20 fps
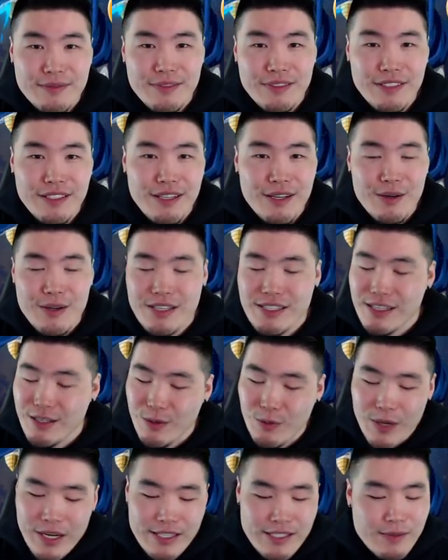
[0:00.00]
You know, he's a
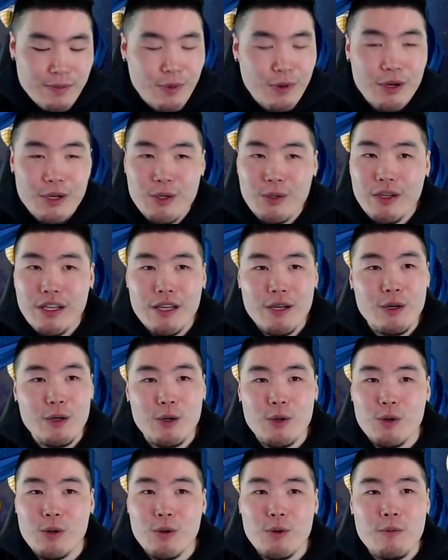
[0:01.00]
great support unit
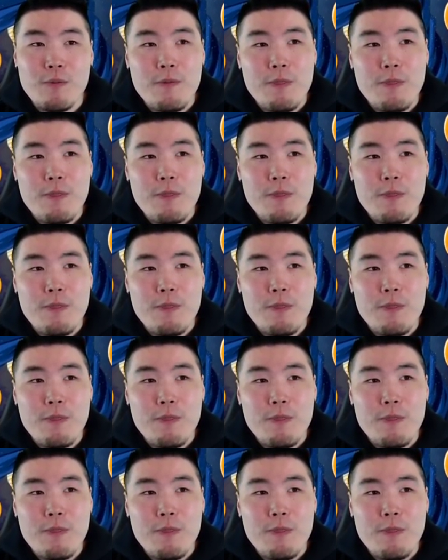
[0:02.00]
who